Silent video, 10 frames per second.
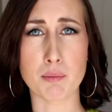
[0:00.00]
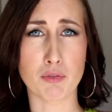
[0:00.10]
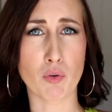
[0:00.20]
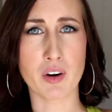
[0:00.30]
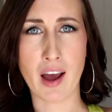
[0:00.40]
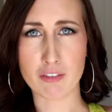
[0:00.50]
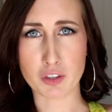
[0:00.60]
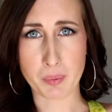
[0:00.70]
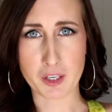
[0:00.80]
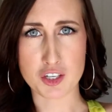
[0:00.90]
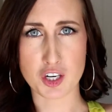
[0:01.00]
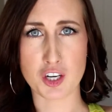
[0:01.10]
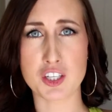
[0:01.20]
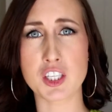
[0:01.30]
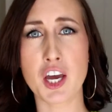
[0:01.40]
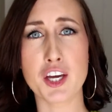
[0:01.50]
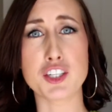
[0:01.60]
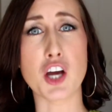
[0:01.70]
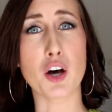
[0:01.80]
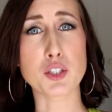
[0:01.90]
the before and after pictures.
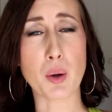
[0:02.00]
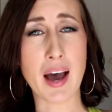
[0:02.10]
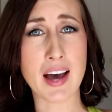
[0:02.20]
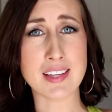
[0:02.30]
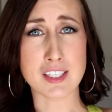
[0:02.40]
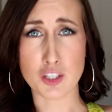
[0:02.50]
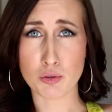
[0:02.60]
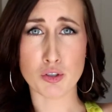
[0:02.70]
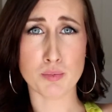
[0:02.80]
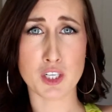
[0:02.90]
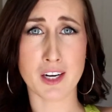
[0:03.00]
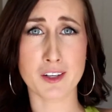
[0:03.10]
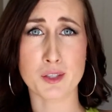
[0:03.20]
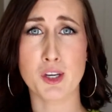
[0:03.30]
She also has a YouTube channel,